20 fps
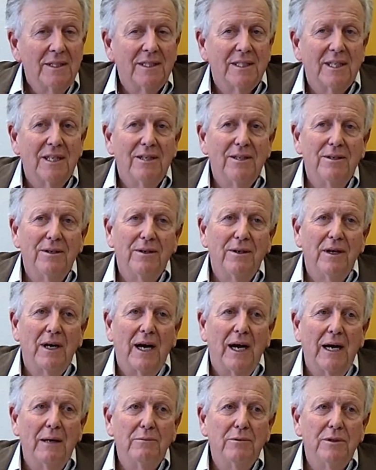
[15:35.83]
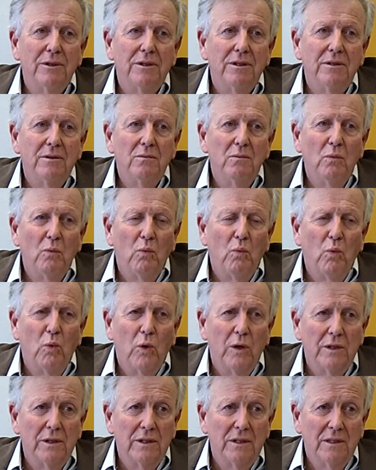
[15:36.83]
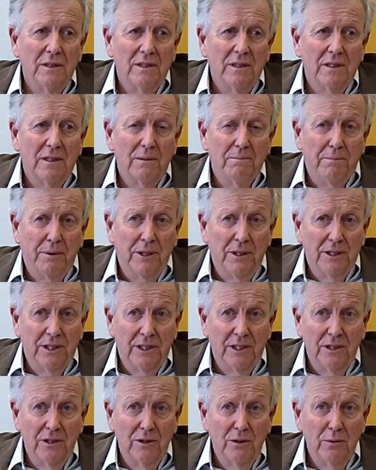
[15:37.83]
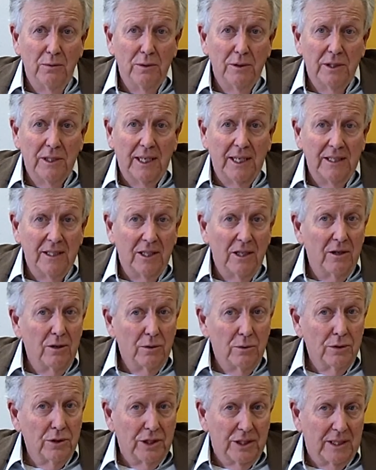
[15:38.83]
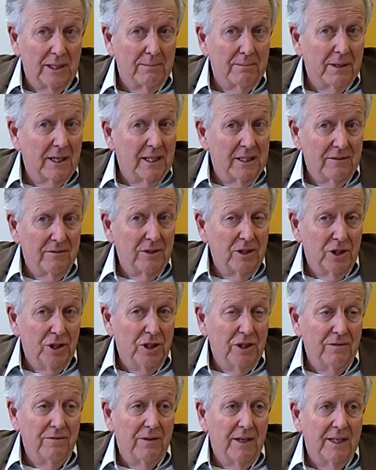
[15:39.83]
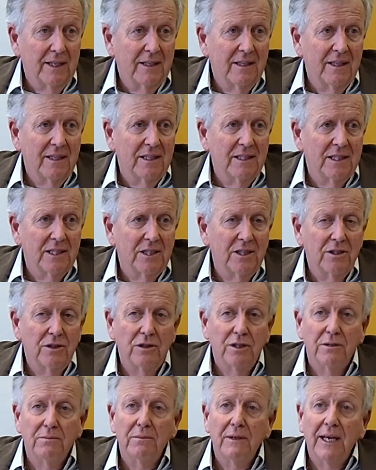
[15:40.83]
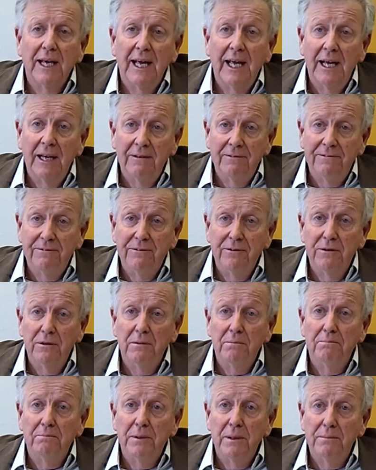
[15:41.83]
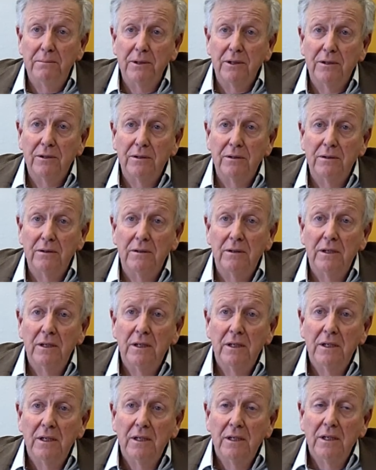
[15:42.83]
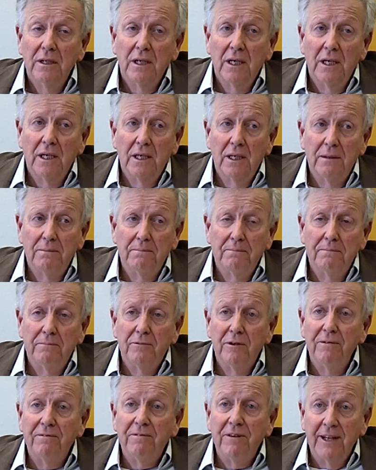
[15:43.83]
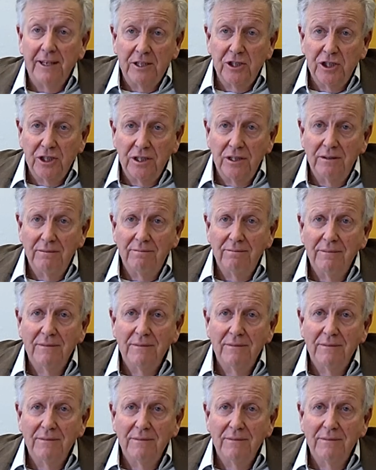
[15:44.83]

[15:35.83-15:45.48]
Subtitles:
So I would want the person who was going to launch some kind of initiative like this to do some careful biblical reflection.